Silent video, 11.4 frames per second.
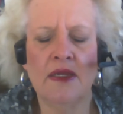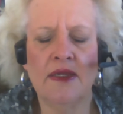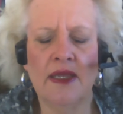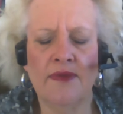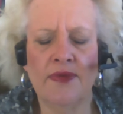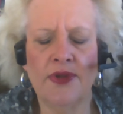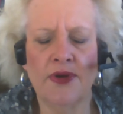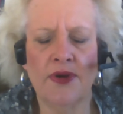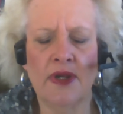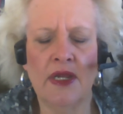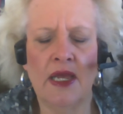Devil,
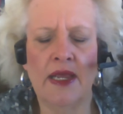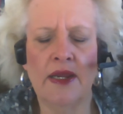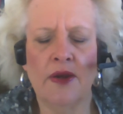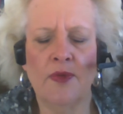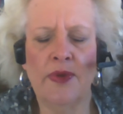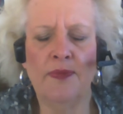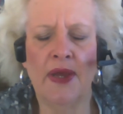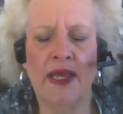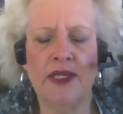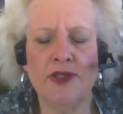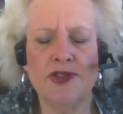you're a liar. We
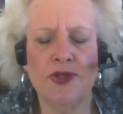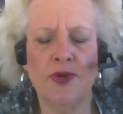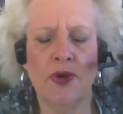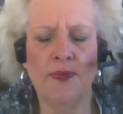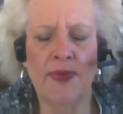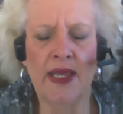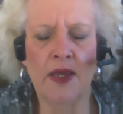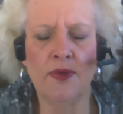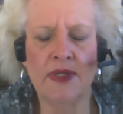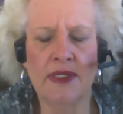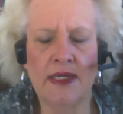bind you. You are
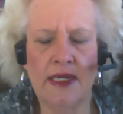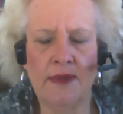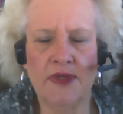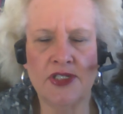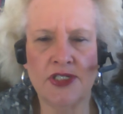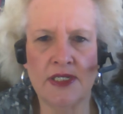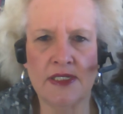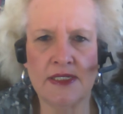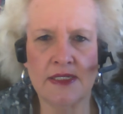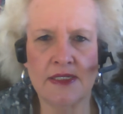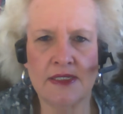bound in the name of
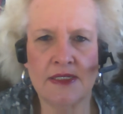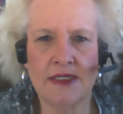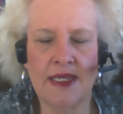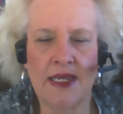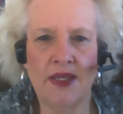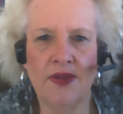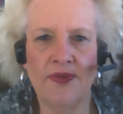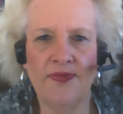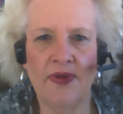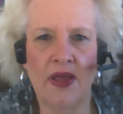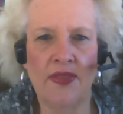Jesus. Thank you,
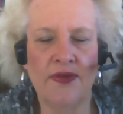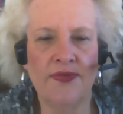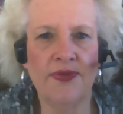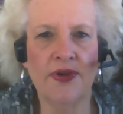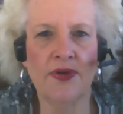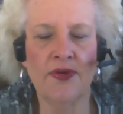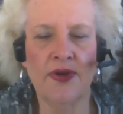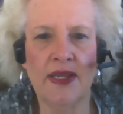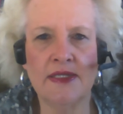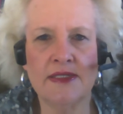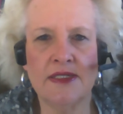Father, for your
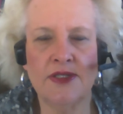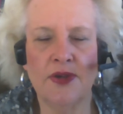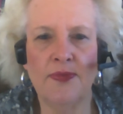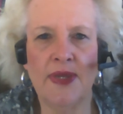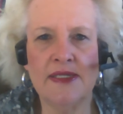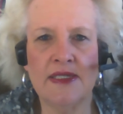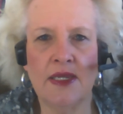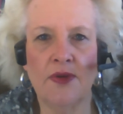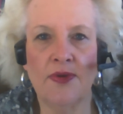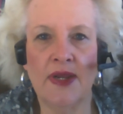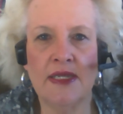grace and your amazing
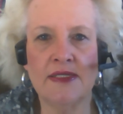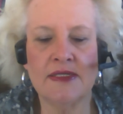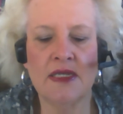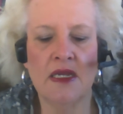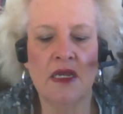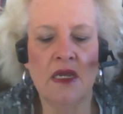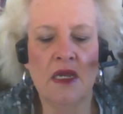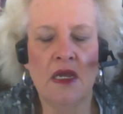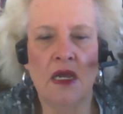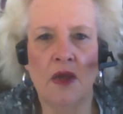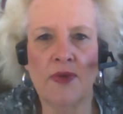grace.
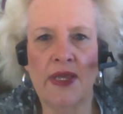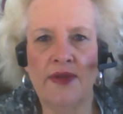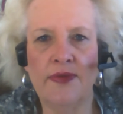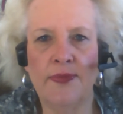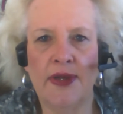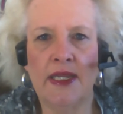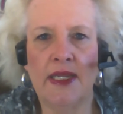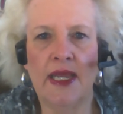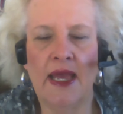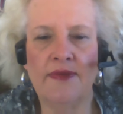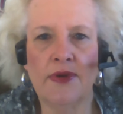Okay, everybody,
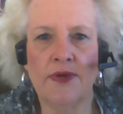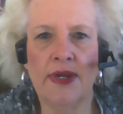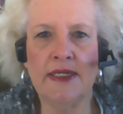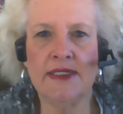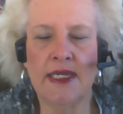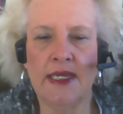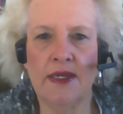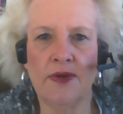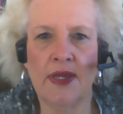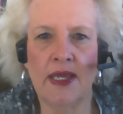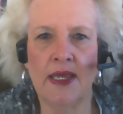have a great day,
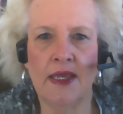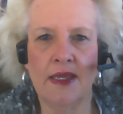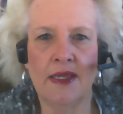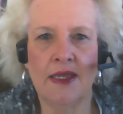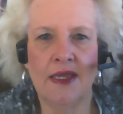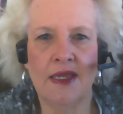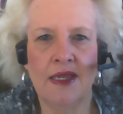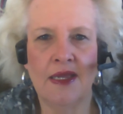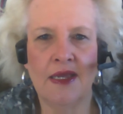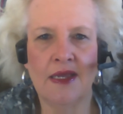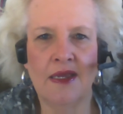okay?
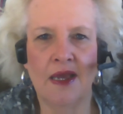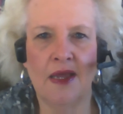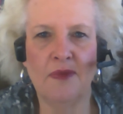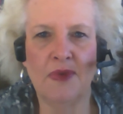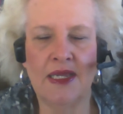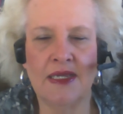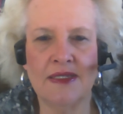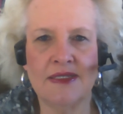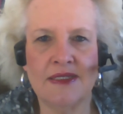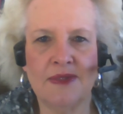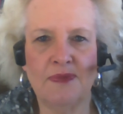God
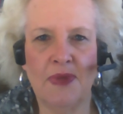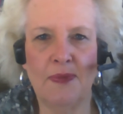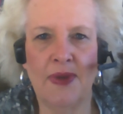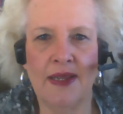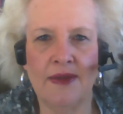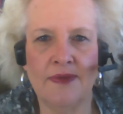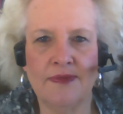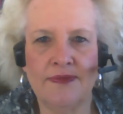bless. Bye-bye.